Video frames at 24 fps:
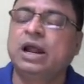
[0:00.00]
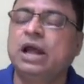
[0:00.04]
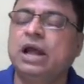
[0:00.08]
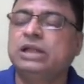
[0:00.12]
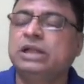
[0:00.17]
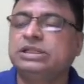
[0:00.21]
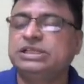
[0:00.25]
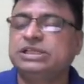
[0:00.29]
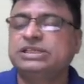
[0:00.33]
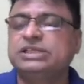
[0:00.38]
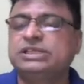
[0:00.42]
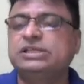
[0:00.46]

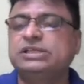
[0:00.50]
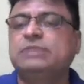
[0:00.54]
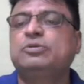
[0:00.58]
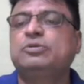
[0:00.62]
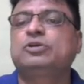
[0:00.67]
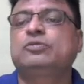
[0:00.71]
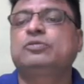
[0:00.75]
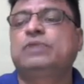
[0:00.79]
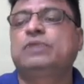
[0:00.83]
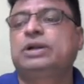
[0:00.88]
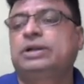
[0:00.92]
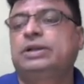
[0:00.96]
This is
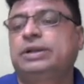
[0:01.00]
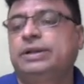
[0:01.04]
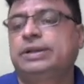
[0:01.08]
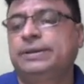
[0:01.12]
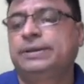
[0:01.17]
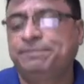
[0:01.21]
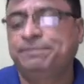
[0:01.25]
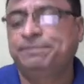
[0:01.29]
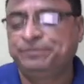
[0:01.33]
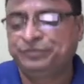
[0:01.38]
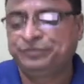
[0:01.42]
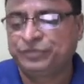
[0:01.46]
about what a
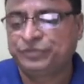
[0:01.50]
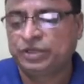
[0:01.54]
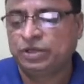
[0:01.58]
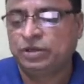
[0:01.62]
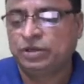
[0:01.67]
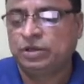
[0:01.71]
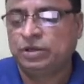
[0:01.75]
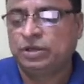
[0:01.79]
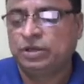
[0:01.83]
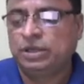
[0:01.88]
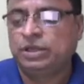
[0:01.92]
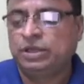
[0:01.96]

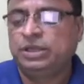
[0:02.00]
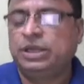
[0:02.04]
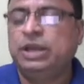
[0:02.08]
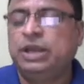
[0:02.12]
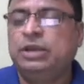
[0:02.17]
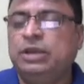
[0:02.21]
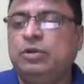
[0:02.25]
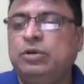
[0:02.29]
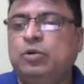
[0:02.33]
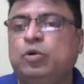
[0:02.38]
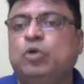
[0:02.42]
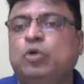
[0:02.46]

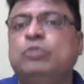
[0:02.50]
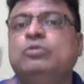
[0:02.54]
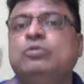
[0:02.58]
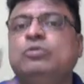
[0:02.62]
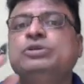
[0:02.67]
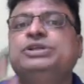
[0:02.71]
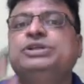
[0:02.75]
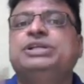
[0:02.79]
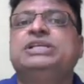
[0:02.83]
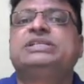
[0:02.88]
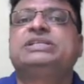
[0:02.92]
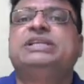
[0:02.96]

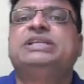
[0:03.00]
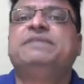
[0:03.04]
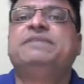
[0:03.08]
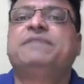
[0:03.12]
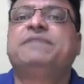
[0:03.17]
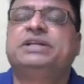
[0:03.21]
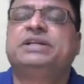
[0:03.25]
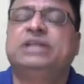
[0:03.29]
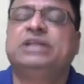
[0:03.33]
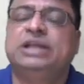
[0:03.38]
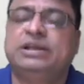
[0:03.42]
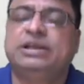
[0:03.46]
homogeneous
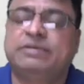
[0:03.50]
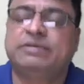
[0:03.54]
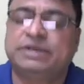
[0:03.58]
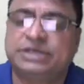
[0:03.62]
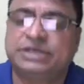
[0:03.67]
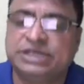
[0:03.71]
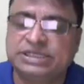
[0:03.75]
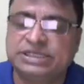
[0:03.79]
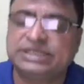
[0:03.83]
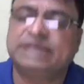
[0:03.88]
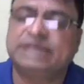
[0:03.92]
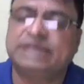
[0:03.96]
differential
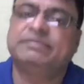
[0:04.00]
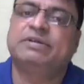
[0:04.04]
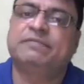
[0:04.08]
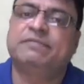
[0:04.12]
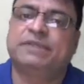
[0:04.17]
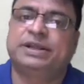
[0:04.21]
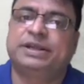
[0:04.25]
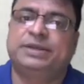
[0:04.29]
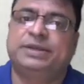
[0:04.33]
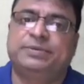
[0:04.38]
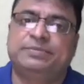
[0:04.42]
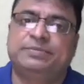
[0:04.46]
equation is given for you.